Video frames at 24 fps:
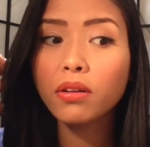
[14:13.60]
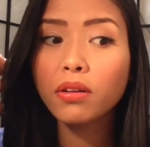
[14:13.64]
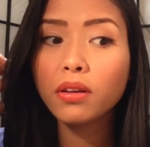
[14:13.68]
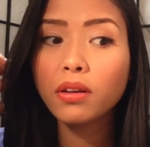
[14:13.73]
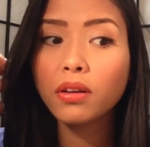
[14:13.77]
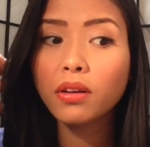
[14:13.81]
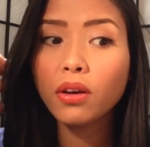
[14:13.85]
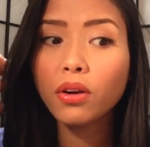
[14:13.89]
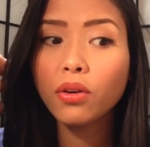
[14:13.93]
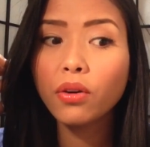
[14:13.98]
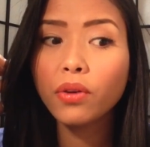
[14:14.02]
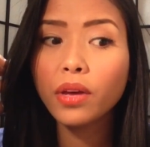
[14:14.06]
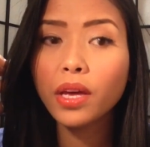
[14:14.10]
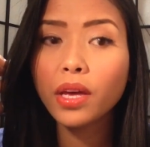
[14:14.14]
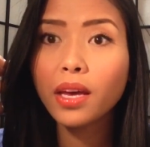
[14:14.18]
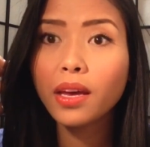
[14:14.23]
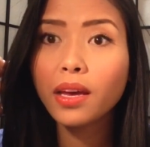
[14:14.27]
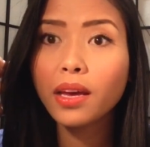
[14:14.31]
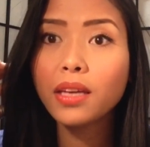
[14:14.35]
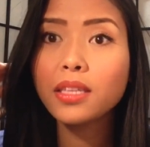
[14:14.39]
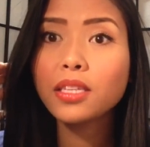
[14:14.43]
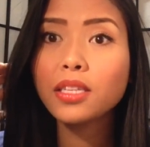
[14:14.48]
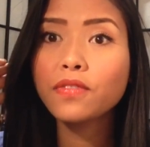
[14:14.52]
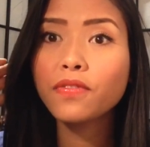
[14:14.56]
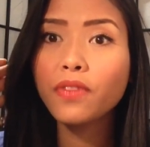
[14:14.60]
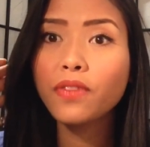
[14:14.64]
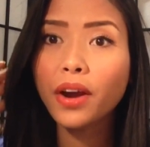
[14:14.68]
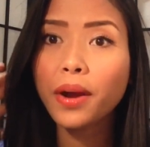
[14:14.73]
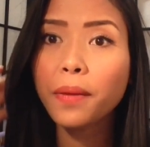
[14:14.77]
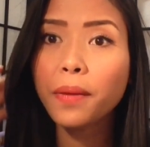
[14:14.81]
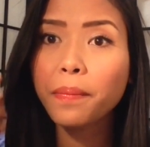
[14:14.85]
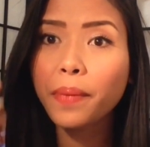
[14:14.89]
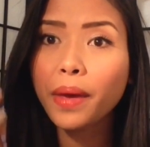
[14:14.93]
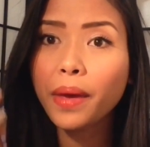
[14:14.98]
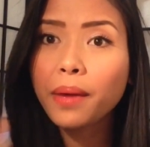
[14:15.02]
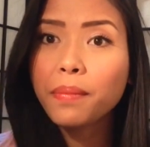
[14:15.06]
you know, it's
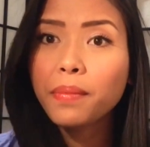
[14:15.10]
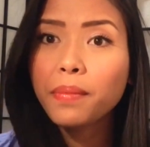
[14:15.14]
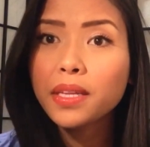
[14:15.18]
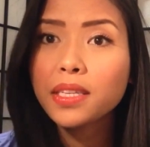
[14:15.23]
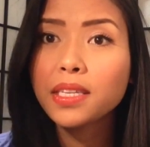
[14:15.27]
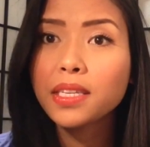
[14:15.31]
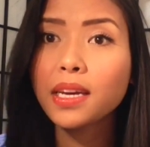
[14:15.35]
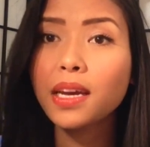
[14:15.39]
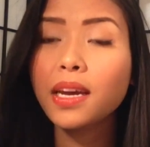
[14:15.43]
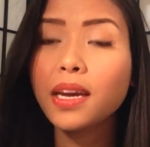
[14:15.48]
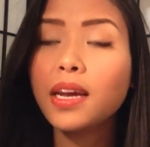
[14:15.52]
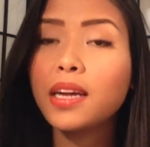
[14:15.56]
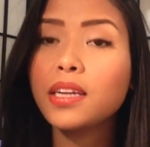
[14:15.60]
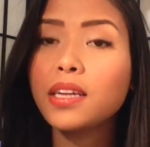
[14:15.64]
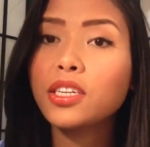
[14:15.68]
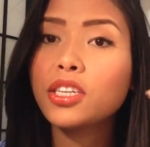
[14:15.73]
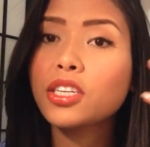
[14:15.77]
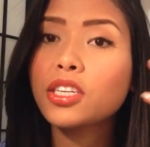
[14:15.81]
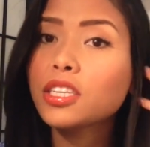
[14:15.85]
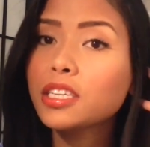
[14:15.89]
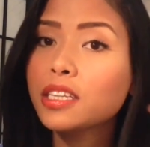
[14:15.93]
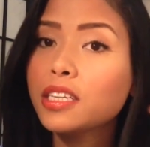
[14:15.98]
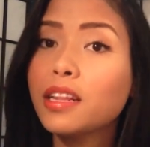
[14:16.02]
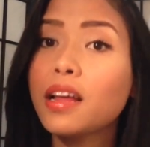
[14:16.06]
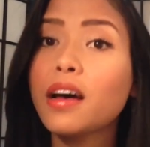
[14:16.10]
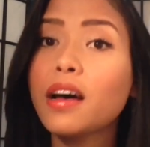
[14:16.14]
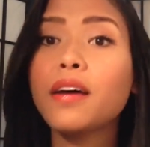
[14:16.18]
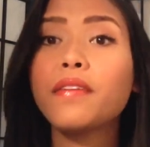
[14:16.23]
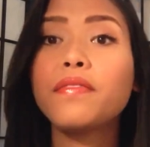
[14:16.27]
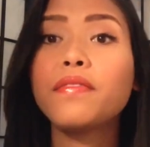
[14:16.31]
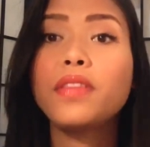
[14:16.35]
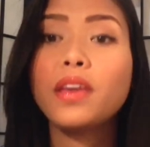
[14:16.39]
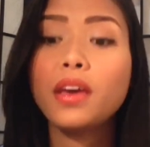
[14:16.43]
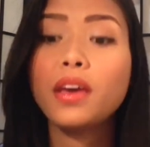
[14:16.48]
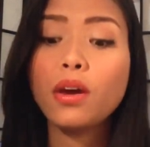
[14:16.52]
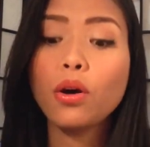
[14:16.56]
very pigmented, and just
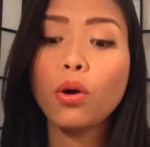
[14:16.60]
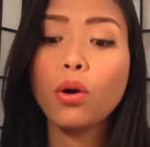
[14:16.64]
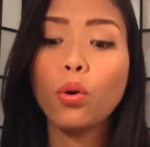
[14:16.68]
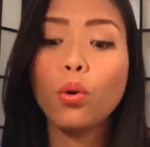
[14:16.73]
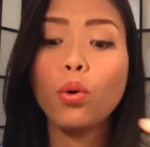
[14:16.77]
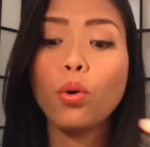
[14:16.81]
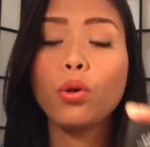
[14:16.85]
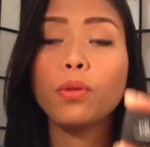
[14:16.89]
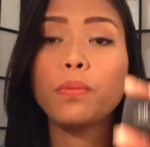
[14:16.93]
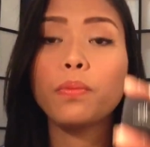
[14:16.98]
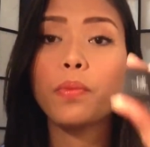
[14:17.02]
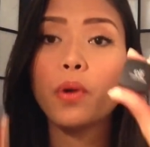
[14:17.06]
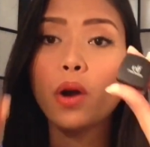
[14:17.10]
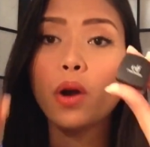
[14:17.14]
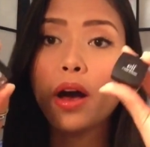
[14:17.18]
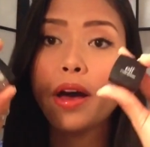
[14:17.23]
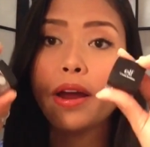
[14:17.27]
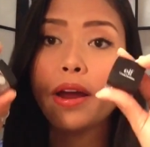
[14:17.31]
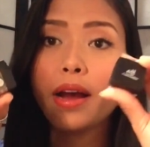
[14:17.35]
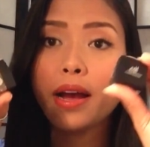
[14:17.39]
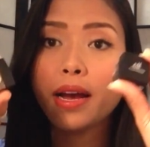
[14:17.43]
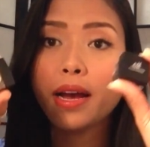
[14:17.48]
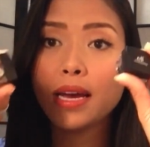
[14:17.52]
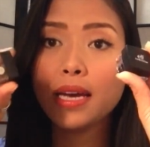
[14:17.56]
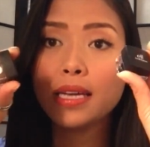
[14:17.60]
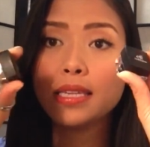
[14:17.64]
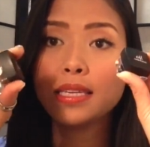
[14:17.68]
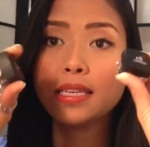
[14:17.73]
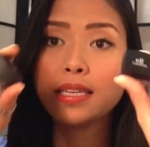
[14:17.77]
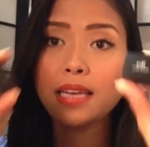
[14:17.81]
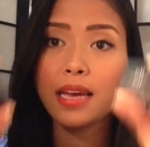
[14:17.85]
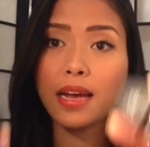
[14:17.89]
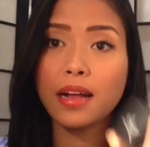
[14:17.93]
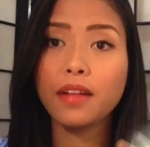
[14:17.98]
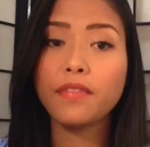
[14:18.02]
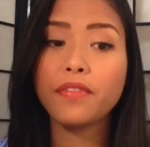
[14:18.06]
love the whole product
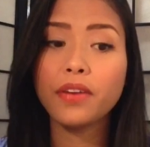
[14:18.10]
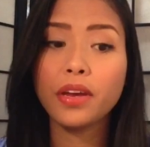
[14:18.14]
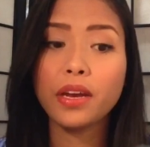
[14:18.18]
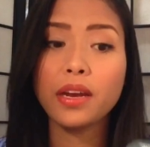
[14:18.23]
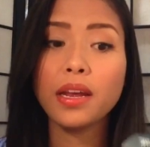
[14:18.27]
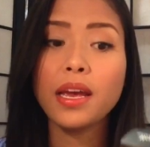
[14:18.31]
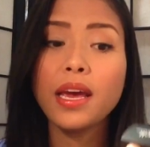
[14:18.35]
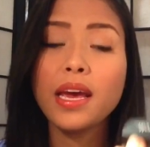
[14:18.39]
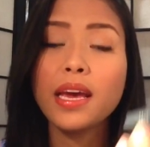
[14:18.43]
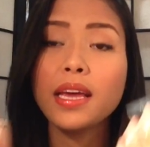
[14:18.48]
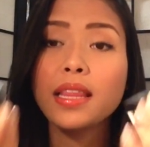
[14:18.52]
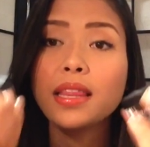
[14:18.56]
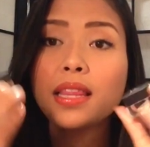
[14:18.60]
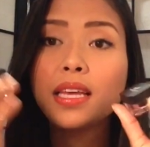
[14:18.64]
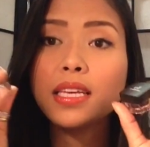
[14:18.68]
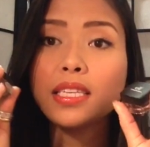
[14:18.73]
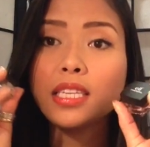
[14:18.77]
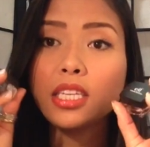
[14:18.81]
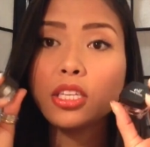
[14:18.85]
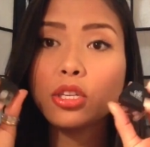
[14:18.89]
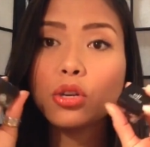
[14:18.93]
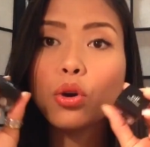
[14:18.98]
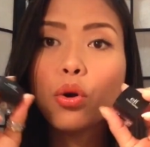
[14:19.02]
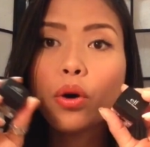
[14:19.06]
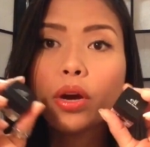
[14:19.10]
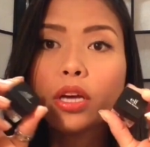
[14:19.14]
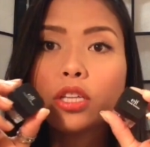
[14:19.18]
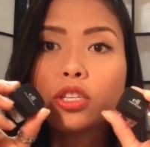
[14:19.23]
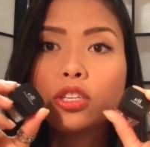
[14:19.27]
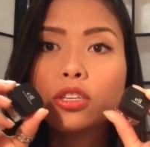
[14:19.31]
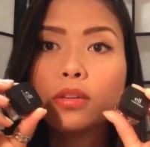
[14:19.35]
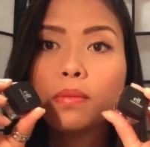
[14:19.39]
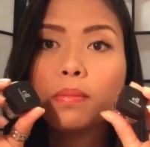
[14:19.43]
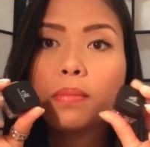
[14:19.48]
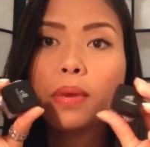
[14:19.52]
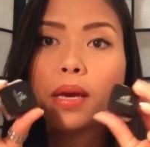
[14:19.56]
itself. And this is going
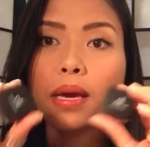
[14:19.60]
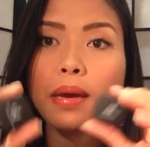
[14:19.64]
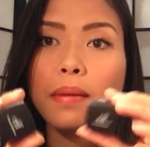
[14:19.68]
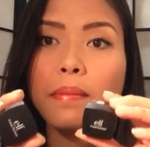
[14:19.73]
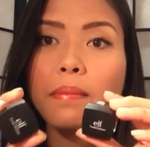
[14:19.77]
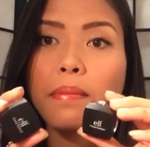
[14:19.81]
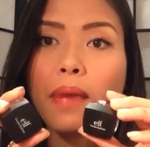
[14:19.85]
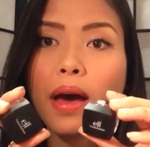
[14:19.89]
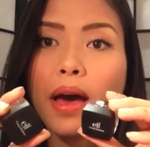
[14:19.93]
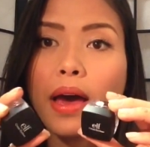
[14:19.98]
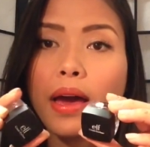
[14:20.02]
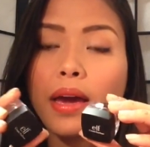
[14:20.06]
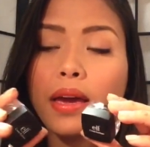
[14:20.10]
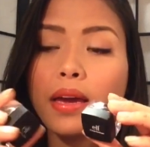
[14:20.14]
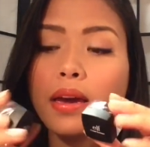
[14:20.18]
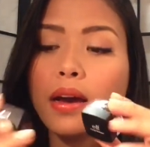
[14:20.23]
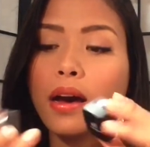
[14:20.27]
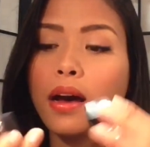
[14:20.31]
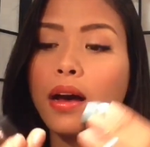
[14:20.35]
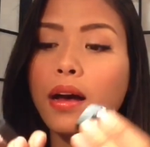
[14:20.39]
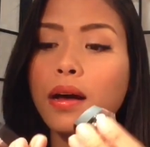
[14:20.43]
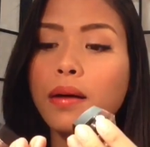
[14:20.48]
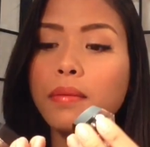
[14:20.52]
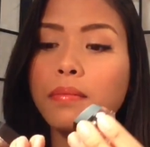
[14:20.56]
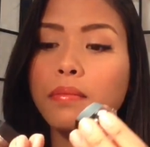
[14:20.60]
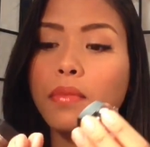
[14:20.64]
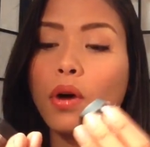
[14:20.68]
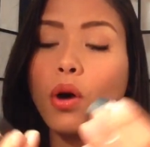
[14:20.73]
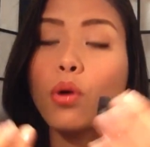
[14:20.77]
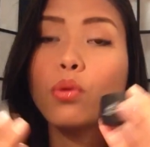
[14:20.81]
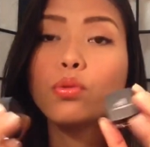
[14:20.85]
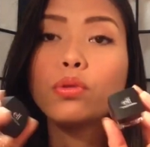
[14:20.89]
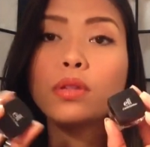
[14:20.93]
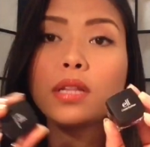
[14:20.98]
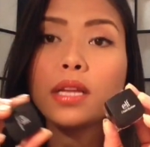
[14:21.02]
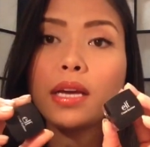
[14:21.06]
to be my
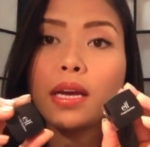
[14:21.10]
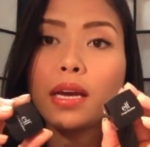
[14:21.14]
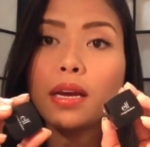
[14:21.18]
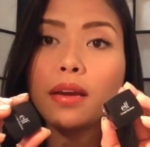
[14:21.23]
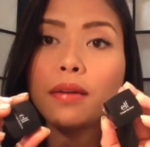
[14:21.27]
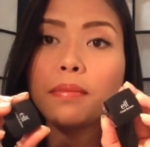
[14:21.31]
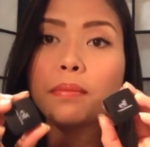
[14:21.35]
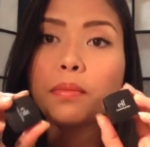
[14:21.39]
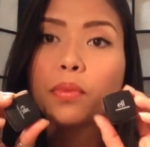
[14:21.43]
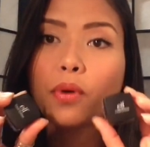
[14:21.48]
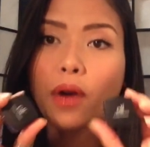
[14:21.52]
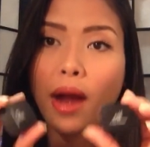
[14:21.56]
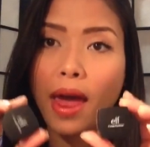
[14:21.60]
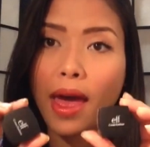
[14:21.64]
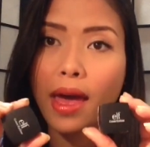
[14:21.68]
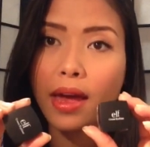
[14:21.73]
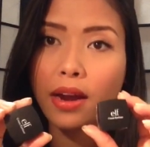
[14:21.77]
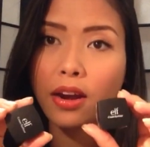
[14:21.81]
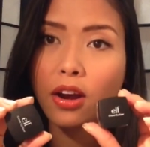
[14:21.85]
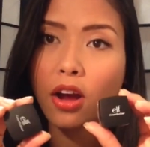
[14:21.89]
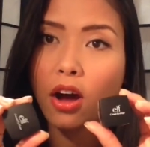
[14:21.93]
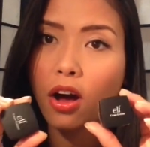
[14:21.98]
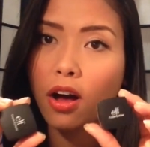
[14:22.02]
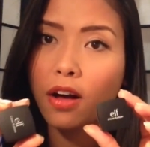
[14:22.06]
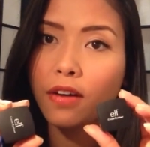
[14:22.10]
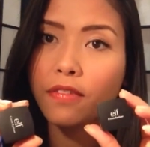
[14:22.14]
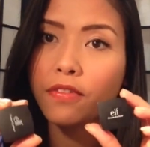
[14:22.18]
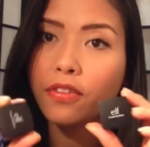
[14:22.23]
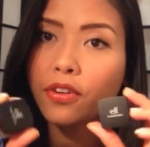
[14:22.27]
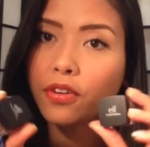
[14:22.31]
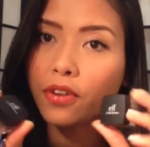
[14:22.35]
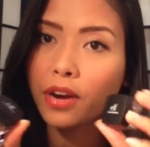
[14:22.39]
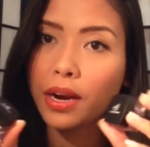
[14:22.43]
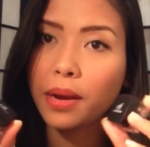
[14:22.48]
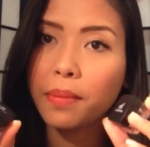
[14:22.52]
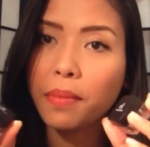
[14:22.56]
only brand of
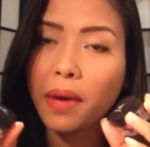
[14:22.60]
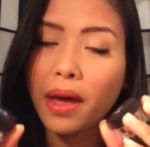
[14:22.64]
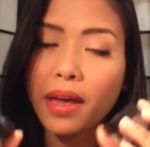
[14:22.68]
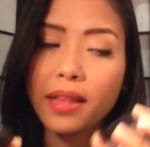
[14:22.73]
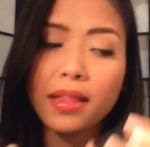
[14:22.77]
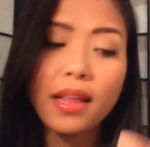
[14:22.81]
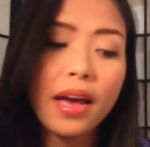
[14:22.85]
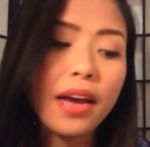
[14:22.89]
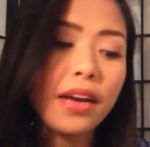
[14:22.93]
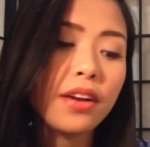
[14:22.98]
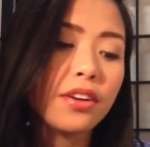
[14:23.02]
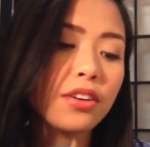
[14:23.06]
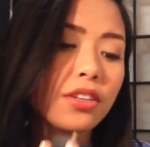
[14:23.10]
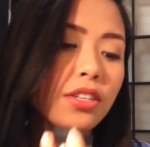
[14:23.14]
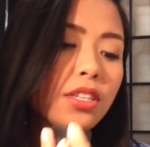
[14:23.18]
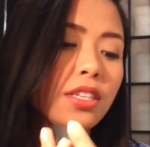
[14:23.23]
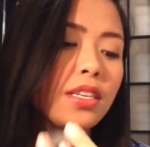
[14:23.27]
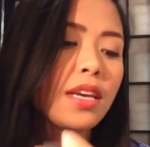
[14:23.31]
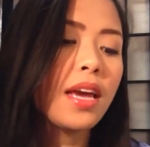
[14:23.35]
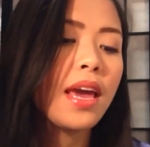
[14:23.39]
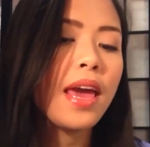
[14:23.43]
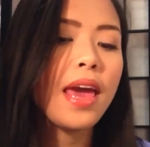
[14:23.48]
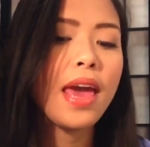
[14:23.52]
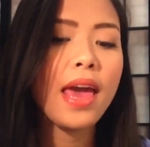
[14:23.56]
cream eyeliners.